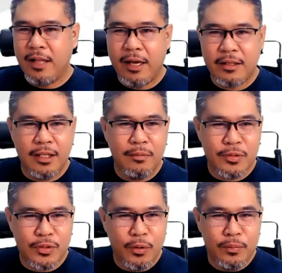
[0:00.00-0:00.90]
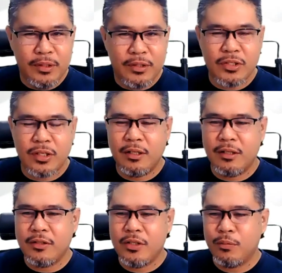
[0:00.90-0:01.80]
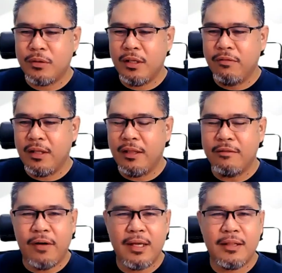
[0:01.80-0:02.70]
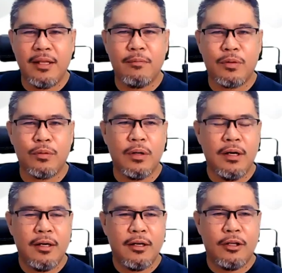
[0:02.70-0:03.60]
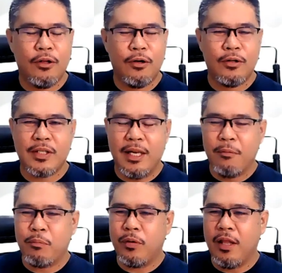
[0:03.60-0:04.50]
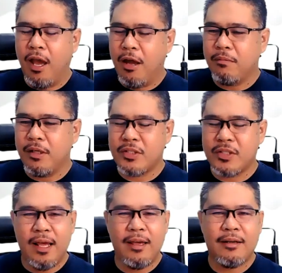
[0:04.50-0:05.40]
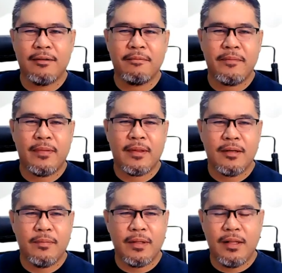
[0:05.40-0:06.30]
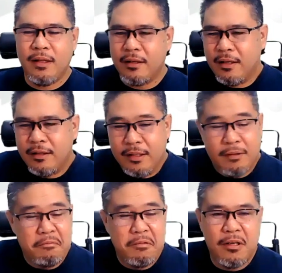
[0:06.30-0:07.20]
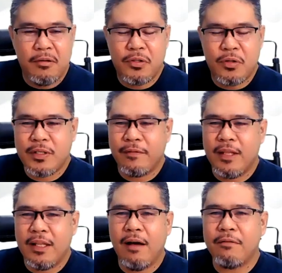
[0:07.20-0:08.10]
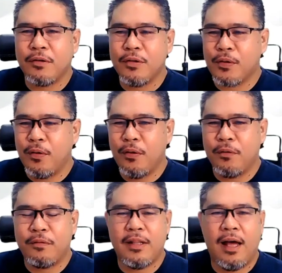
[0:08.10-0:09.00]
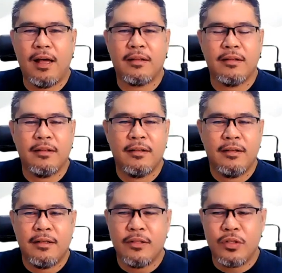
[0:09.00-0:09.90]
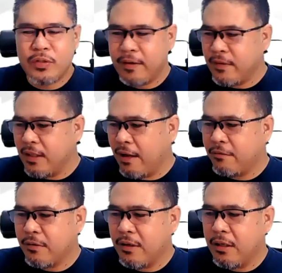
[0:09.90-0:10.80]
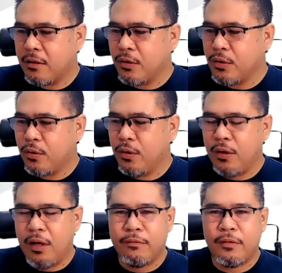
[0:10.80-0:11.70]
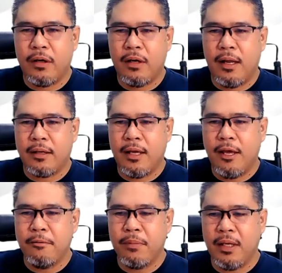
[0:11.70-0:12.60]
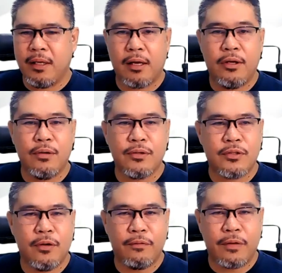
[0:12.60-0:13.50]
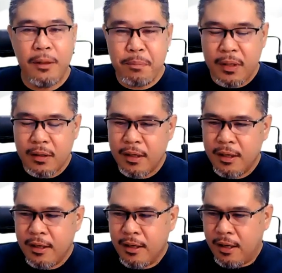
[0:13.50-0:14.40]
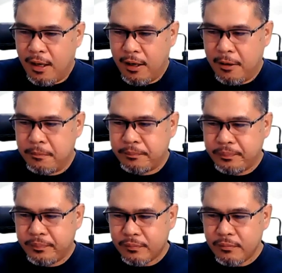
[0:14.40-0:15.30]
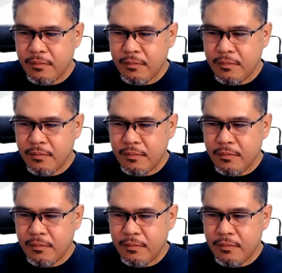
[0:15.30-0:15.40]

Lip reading: liked him so much, and she would even invite him to, sleep with him each day. But Joseph didn't have control over that. Joseph didn't have control over like him being accused of raping, um,